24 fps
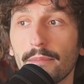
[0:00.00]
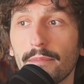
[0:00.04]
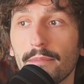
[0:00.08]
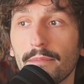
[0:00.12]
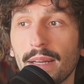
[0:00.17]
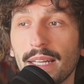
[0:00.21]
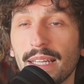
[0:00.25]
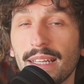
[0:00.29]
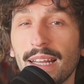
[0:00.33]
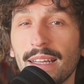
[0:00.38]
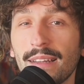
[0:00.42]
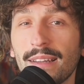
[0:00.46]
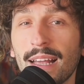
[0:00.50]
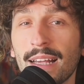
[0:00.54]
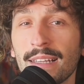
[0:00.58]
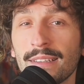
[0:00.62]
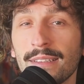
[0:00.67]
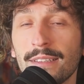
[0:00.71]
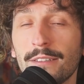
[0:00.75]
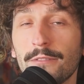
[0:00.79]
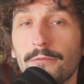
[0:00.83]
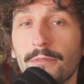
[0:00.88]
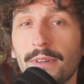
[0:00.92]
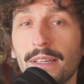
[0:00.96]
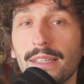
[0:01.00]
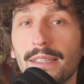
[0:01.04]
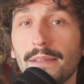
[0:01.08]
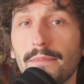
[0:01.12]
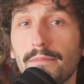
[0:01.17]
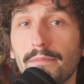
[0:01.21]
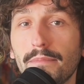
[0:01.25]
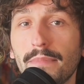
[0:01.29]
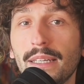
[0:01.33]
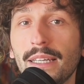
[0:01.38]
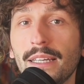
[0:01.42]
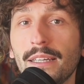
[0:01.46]
But that doesn't really
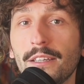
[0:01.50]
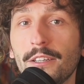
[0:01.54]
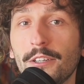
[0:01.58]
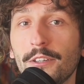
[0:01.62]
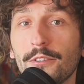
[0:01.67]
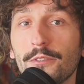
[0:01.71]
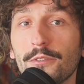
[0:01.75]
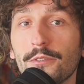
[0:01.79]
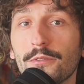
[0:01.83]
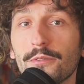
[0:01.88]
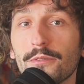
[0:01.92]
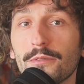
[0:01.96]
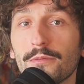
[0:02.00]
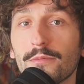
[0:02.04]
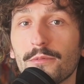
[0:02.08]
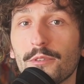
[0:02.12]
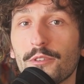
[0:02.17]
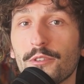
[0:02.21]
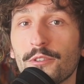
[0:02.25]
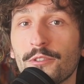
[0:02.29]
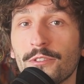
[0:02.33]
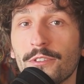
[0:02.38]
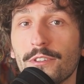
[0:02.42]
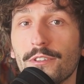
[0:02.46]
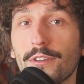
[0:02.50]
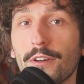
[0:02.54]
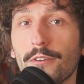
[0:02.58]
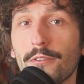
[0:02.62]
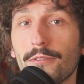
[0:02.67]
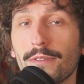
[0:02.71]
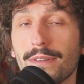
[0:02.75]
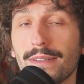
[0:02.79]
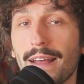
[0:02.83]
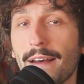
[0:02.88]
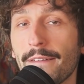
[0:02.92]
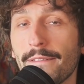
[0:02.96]
mean you should
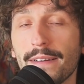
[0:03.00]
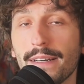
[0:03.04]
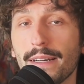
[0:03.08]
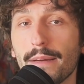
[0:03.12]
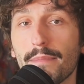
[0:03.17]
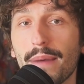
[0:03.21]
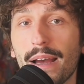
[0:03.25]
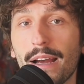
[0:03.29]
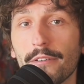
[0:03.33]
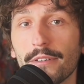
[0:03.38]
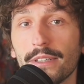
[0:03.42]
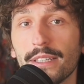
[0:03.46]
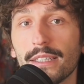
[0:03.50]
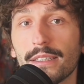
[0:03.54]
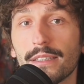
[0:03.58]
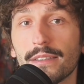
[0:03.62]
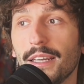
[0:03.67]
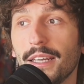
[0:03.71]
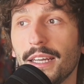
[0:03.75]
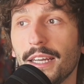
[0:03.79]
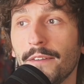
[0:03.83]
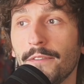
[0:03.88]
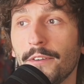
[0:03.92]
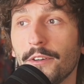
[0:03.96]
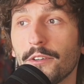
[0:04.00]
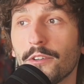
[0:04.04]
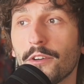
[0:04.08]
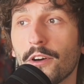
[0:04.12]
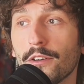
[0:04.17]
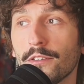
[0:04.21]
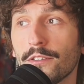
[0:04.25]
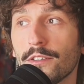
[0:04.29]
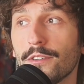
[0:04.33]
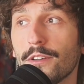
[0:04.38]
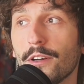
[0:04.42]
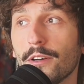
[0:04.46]
know nothing about it. If you
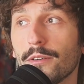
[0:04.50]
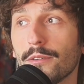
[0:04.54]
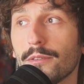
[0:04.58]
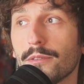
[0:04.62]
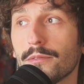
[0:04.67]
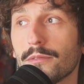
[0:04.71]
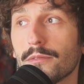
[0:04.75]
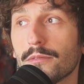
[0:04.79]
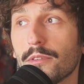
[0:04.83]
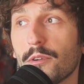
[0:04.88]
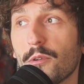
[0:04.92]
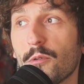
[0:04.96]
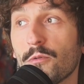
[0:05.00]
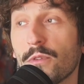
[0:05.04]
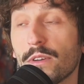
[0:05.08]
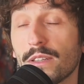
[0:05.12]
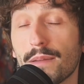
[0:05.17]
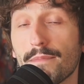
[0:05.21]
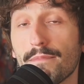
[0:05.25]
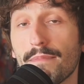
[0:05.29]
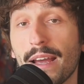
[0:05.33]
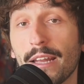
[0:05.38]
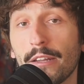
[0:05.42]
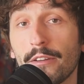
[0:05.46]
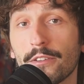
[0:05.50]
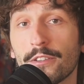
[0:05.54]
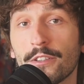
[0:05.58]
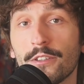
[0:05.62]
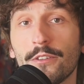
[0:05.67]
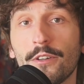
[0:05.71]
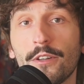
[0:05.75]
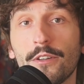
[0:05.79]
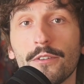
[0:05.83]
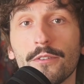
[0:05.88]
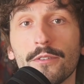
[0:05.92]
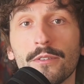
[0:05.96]
don't know what methods
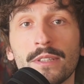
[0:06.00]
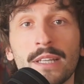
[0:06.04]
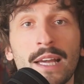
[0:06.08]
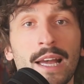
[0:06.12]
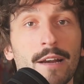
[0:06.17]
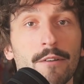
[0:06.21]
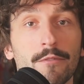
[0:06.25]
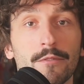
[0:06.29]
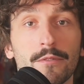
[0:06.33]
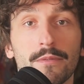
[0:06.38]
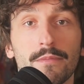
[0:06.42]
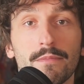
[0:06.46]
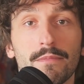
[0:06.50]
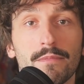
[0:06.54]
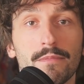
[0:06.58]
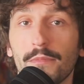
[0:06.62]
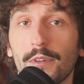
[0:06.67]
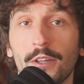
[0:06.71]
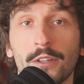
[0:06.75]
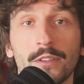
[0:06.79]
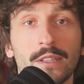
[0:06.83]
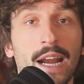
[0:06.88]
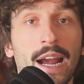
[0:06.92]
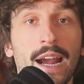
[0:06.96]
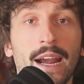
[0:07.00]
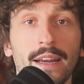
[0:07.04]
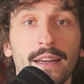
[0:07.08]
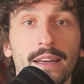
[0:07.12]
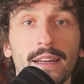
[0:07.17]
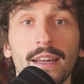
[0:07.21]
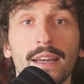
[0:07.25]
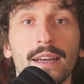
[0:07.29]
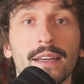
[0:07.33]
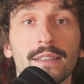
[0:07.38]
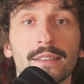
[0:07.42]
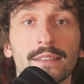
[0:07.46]
to use, how your
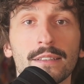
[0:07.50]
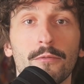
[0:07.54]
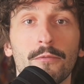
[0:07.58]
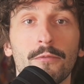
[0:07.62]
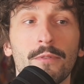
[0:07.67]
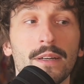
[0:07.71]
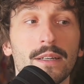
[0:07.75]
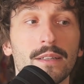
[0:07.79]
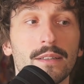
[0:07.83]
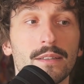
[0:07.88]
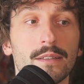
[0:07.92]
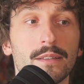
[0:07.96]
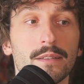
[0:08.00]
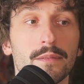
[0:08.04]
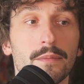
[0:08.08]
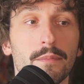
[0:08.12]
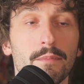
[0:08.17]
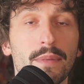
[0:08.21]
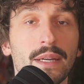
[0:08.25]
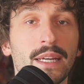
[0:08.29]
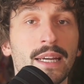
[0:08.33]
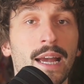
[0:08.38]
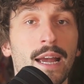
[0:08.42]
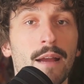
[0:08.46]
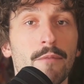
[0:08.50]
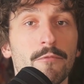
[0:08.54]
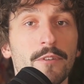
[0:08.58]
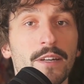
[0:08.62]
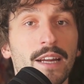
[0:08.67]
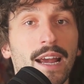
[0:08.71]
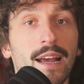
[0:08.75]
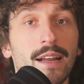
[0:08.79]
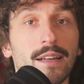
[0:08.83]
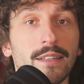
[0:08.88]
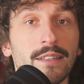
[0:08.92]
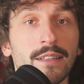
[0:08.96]
ideas will become
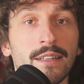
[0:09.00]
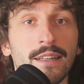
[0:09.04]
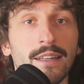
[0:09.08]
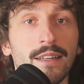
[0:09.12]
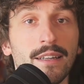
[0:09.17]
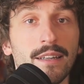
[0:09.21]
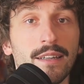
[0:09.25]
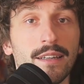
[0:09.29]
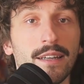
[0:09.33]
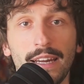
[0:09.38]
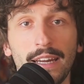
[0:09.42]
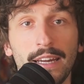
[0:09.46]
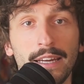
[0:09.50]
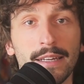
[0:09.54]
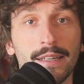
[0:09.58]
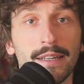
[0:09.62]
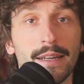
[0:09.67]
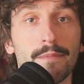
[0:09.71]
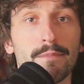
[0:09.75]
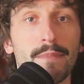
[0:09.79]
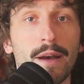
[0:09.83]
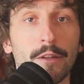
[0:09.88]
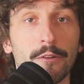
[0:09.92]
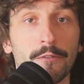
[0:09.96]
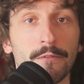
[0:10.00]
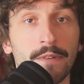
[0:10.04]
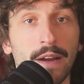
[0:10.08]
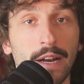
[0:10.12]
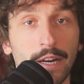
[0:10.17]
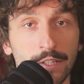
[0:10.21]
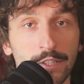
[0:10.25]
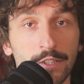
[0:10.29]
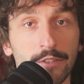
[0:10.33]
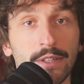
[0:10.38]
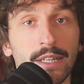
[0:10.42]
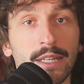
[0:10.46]
reality in the
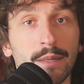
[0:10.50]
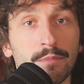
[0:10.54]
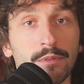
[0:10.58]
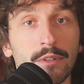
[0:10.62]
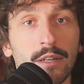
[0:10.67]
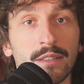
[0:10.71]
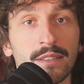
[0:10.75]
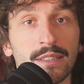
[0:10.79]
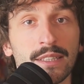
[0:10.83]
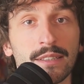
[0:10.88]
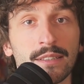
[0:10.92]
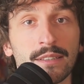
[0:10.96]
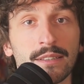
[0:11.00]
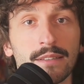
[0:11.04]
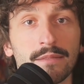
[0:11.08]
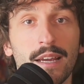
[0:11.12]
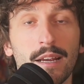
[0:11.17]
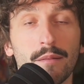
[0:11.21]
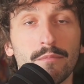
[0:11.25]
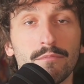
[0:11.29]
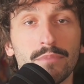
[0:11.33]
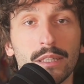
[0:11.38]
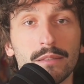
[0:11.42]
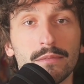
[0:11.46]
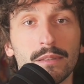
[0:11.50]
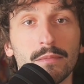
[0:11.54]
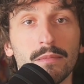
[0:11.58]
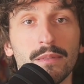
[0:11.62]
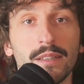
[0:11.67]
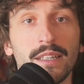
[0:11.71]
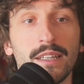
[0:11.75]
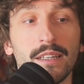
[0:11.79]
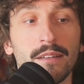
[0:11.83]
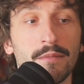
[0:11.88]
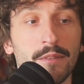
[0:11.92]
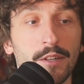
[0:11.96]
manufacturing process,
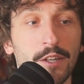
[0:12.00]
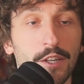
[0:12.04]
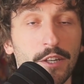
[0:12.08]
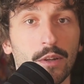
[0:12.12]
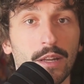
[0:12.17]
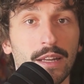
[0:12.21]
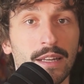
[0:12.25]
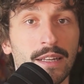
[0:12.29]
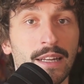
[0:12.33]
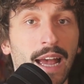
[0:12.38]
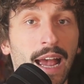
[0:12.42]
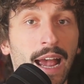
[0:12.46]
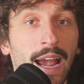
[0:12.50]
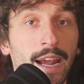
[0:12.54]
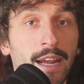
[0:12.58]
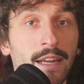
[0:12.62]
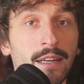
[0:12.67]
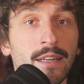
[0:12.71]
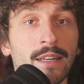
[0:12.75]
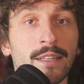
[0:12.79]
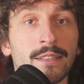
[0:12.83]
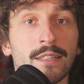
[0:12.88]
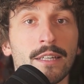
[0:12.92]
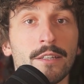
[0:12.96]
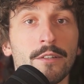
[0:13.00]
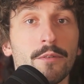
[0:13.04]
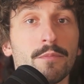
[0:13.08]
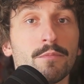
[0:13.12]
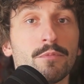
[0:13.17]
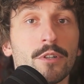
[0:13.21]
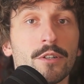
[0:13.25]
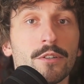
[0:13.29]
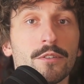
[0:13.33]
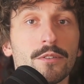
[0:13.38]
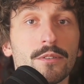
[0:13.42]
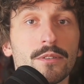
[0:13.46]
probably the ideas that you
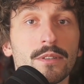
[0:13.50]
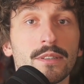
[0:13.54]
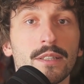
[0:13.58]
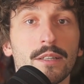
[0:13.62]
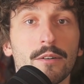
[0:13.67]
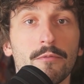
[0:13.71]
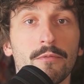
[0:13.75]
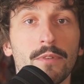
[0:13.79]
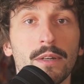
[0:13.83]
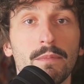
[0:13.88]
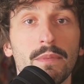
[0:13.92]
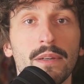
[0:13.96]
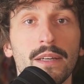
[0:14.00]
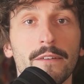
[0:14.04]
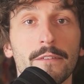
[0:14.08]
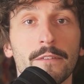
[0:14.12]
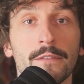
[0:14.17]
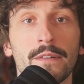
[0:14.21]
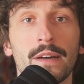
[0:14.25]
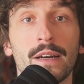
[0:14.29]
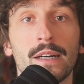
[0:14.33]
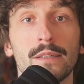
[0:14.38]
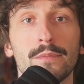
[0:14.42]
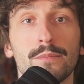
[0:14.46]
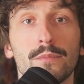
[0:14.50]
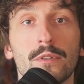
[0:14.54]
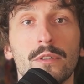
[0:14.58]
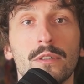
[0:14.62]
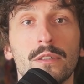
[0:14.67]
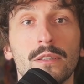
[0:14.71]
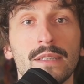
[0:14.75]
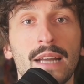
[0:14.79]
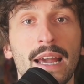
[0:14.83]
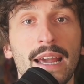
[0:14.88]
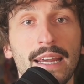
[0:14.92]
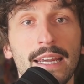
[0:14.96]
produce will be far
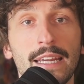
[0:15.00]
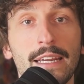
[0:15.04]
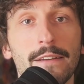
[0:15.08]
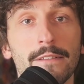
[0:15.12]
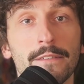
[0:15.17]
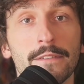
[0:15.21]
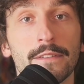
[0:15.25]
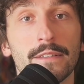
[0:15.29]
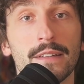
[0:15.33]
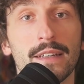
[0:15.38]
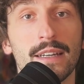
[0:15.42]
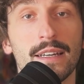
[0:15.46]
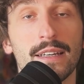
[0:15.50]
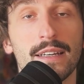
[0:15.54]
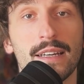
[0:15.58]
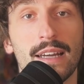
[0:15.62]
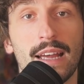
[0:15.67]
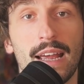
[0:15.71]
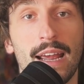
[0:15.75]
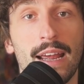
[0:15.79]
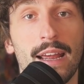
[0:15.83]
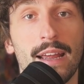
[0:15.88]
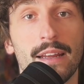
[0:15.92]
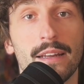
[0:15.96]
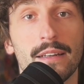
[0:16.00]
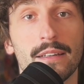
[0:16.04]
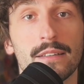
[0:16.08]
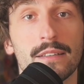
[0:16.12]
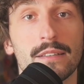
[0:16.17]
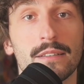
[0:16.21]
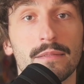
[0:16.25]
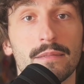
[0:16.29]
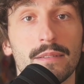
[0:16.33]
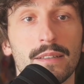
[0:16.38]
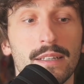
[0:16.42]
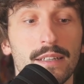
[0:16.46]
more naive
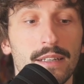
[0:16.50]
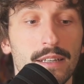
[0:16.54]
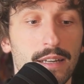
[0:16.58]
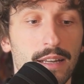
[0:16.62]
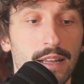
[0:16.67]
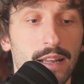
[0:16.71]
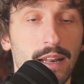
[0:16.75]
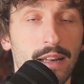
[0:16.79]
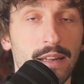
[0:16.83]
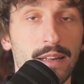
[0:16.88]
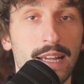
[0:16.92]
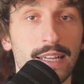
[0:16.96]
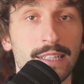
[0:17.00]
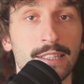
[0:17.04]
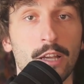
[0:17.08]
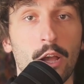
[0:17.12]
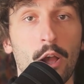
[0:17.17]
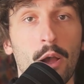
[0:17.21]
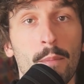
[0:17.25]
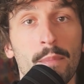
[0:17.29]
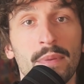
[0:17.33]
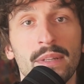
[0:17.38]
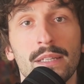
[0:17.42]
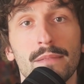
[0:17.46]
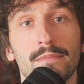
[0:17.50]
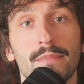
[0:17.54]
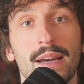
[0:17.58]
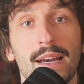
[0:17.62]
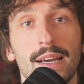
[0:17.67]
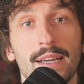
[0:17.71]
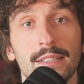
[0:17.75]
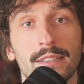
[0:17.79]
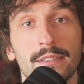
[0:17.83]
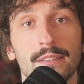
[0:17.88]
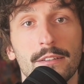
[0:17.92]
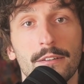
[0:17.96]
and less
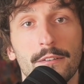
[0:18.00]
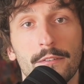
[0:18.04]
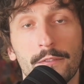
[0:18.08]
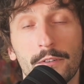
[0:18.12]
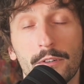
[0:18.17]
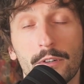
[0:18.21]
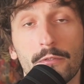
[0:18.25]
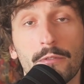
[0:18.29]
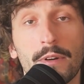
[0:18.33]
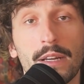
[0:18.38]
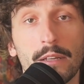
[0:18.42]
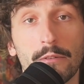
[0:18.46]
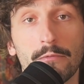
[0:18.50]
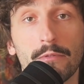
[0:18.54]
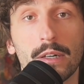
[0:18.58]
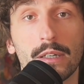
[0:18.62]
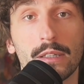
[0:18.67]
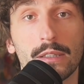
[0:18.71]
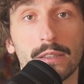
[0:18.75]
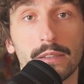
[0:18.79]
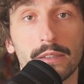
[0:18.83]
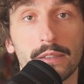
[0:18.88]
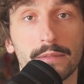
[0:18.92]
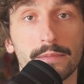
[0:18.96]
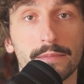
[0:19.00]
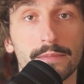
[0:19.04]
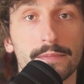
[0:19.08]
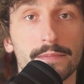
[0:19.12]
optimized for real world.